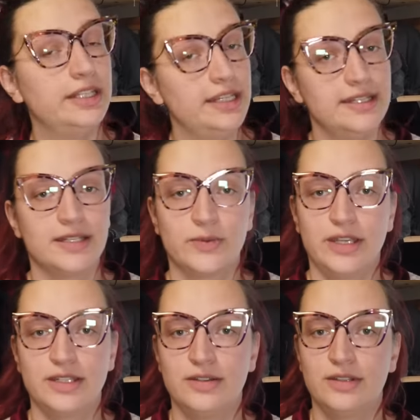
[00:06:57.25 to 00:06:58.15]
of the easiest
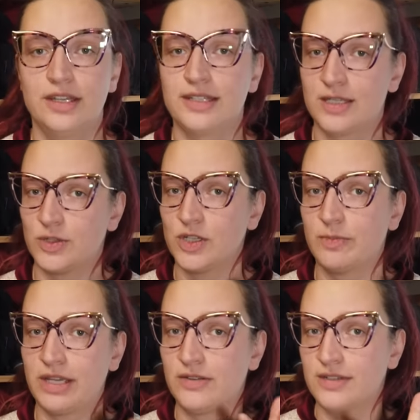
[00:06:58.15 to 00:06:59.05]
ways to do this is
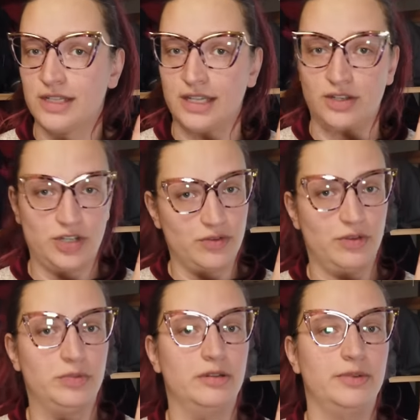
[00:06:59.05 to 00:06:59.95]
just by using a
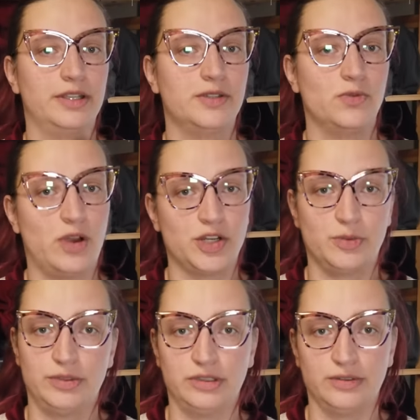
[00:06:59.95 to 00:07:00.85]
general purpose
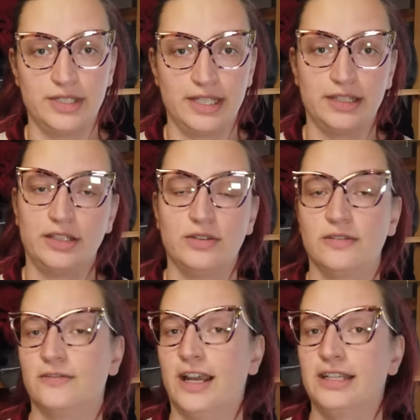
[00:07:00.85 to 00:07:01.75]
washable glue stick that you
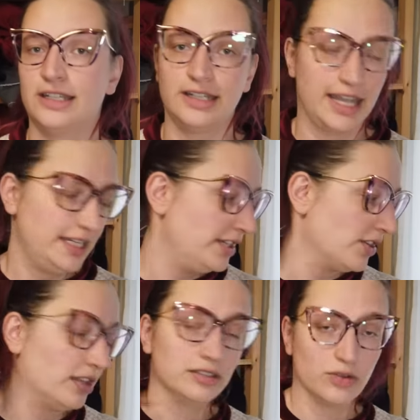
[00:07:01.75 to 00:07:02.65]
can find in any
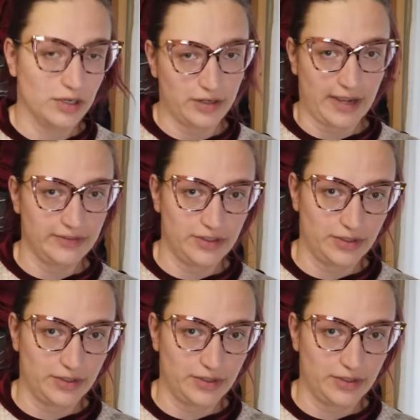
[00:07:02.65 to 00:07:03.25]
dollar or craft